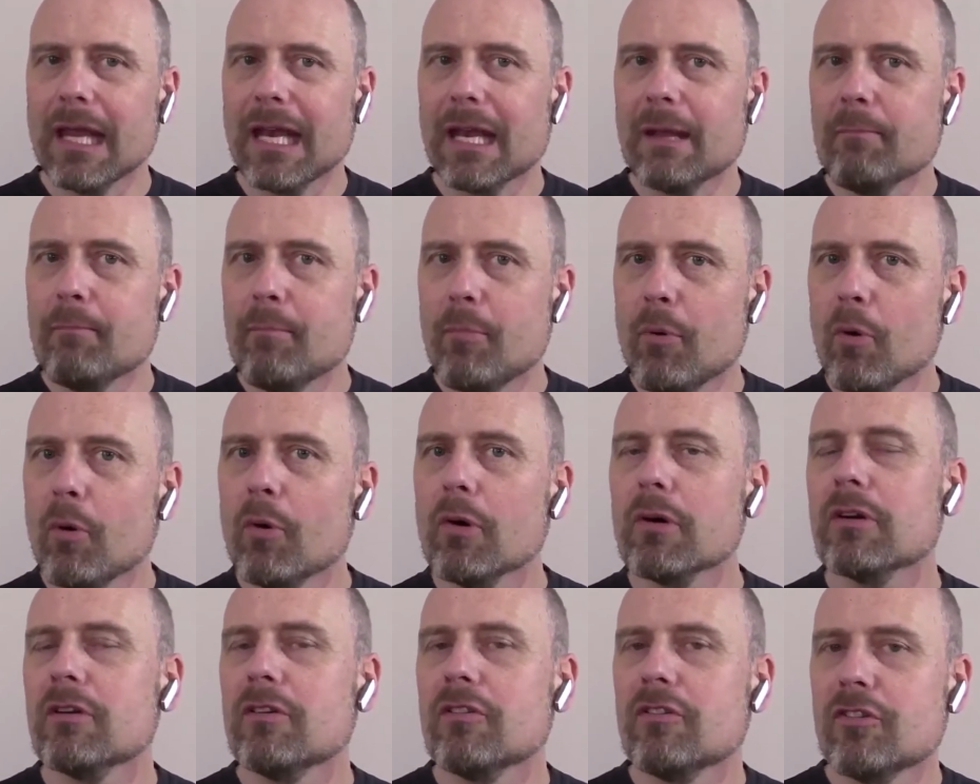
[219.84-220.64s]

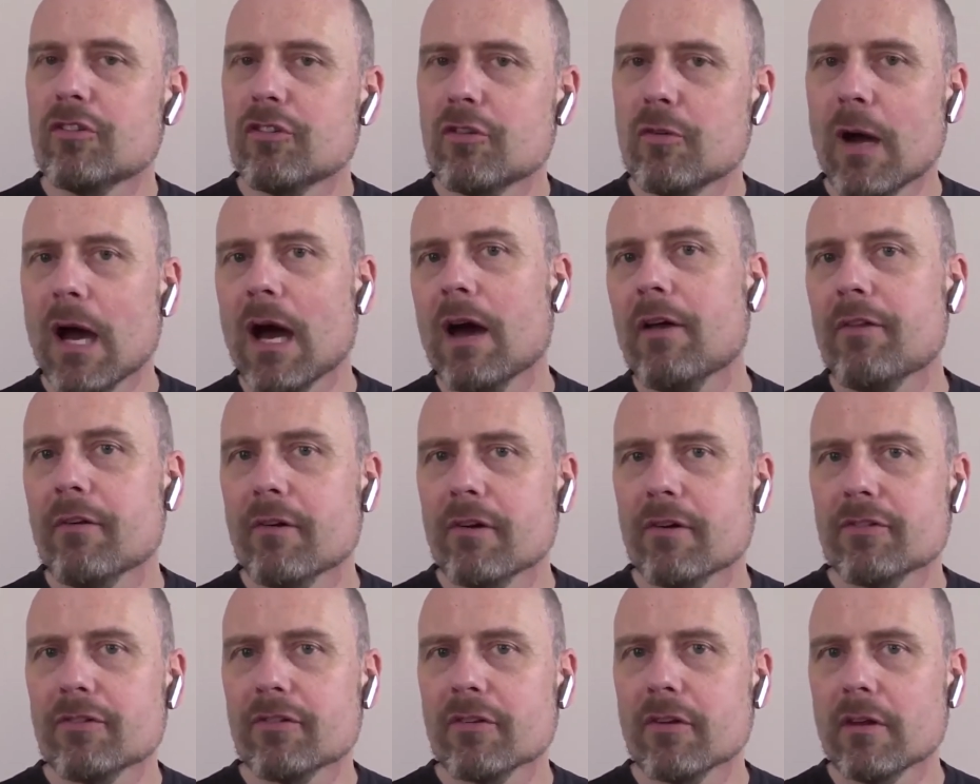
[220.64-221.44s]
important to
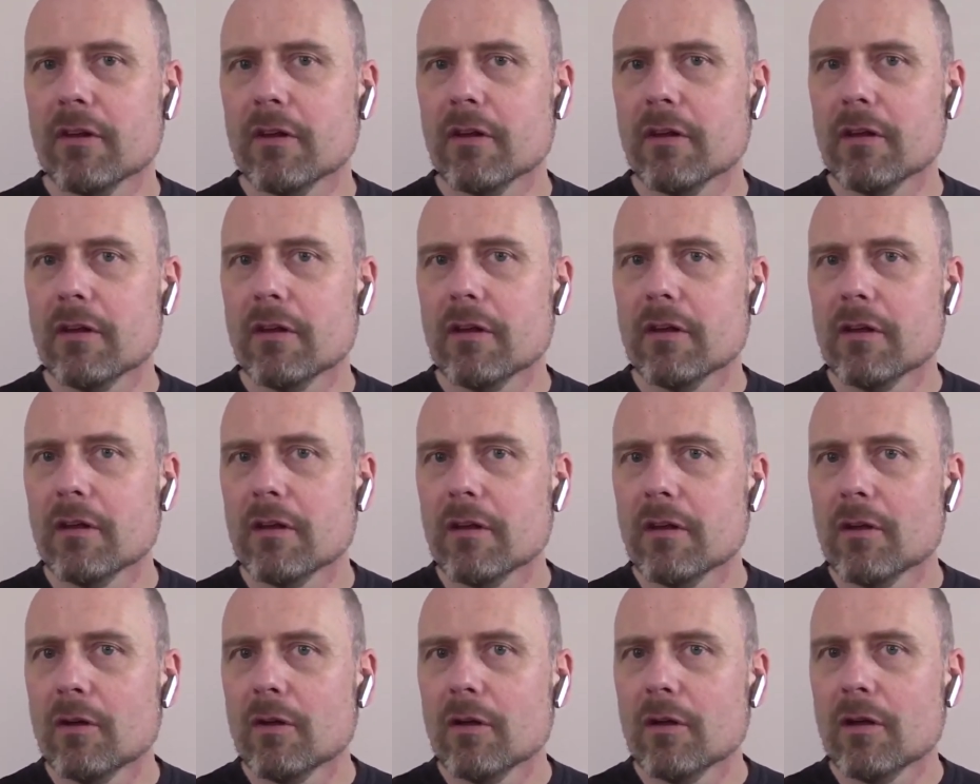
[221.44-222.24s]
others
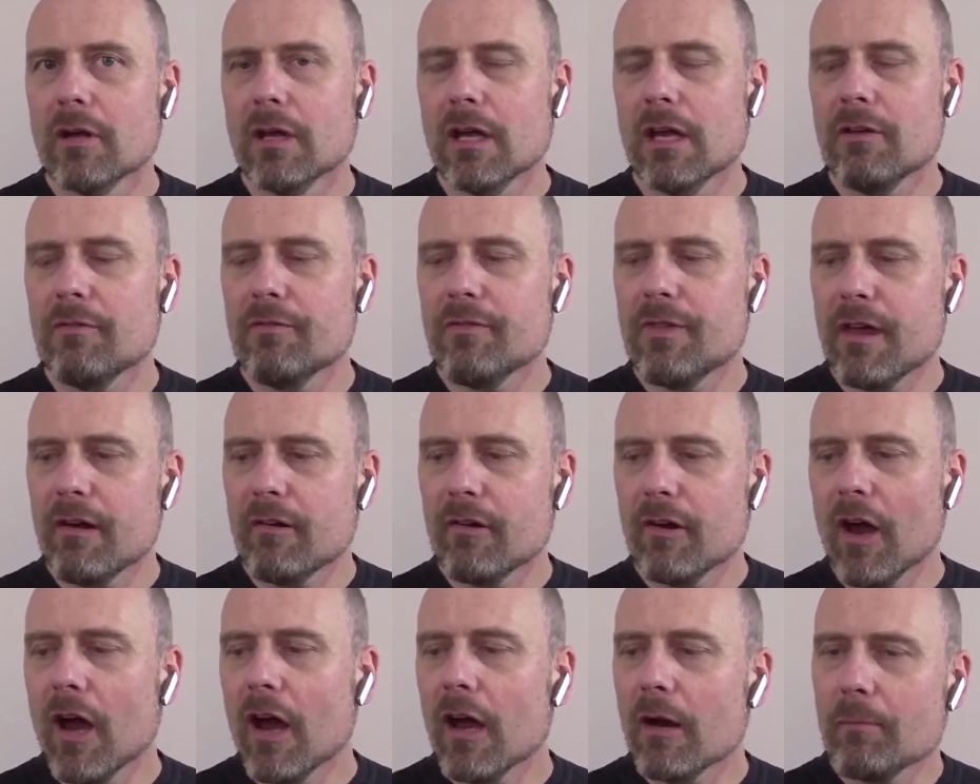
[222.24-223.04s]
if they're
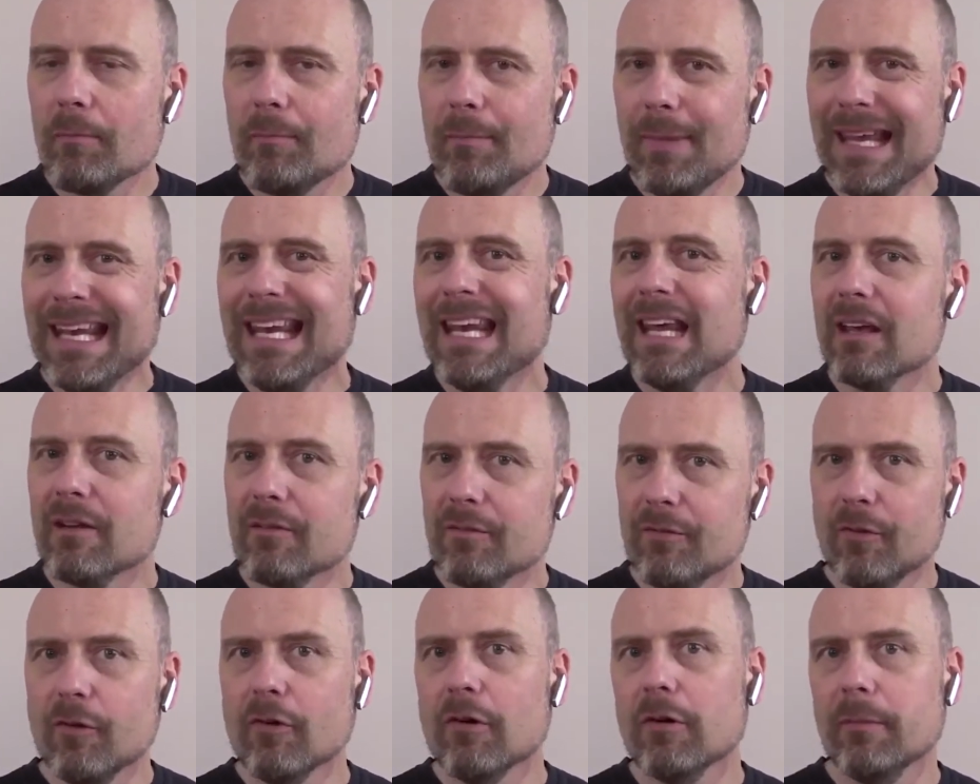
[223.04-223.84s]
not bidding
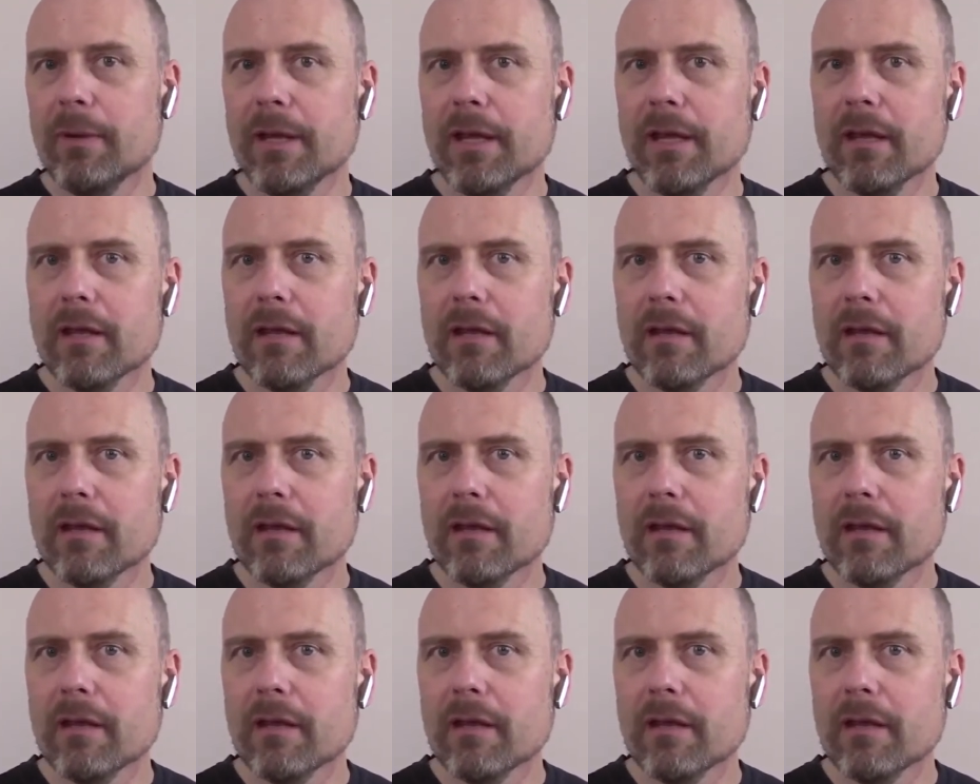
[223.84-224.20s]
for me.